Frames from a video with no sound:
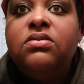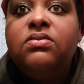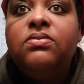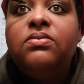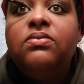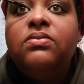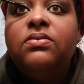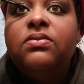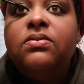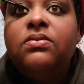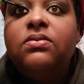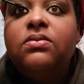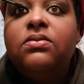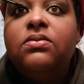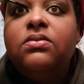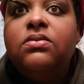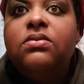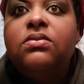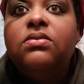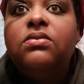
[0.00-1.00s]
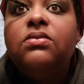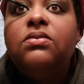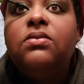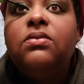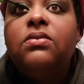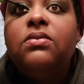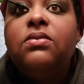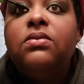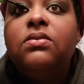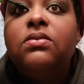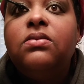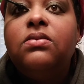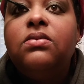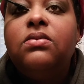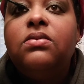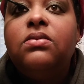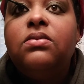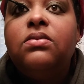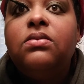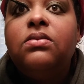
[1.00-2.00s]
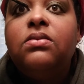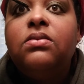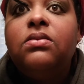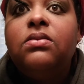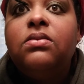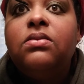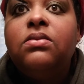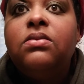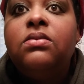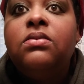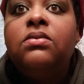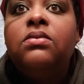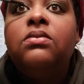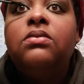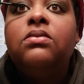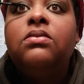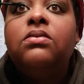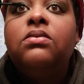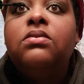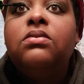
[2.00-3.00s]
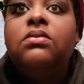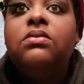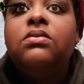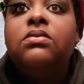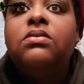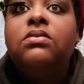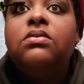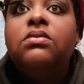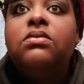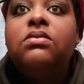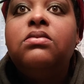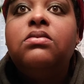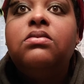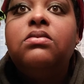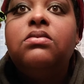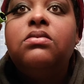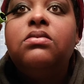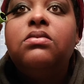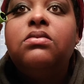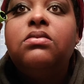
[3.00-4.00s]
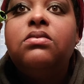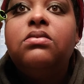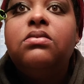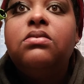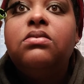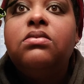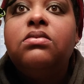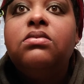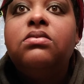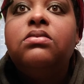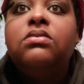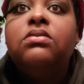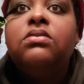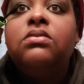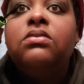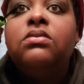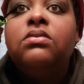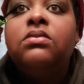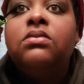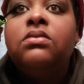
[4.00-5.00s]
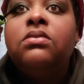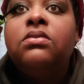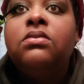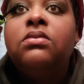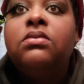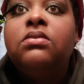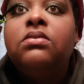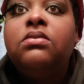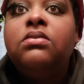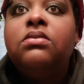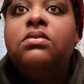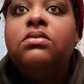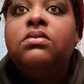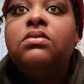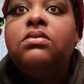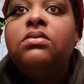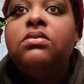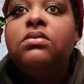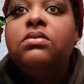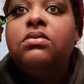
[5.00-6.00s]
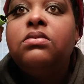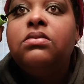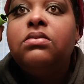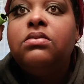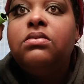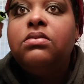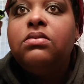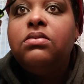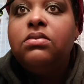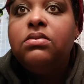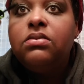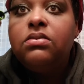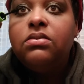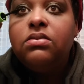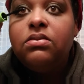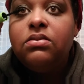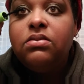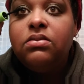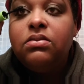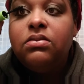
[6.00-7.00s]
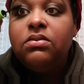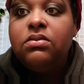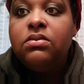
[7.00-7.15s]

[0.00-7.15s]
(no one is talking)